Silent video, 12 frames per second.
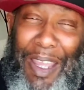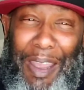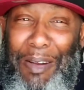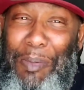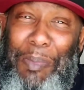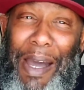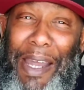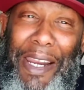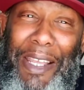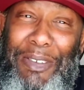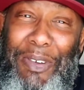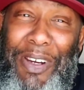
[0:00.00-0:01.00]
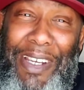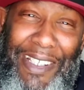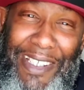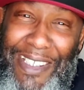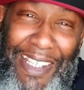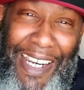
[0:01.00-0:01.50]
everybody that's
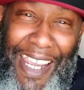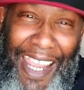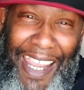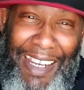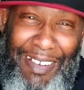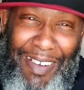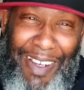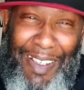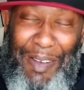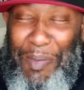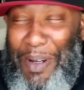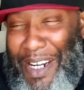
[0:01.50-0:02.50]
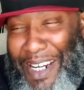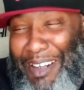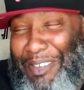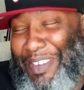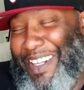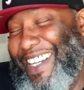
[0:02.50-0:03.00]
crazy say they ain't crazy. But
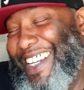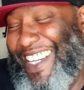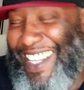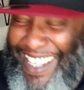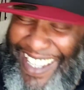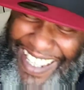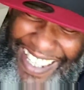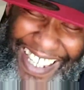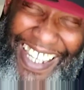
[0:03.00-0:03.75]
anyway.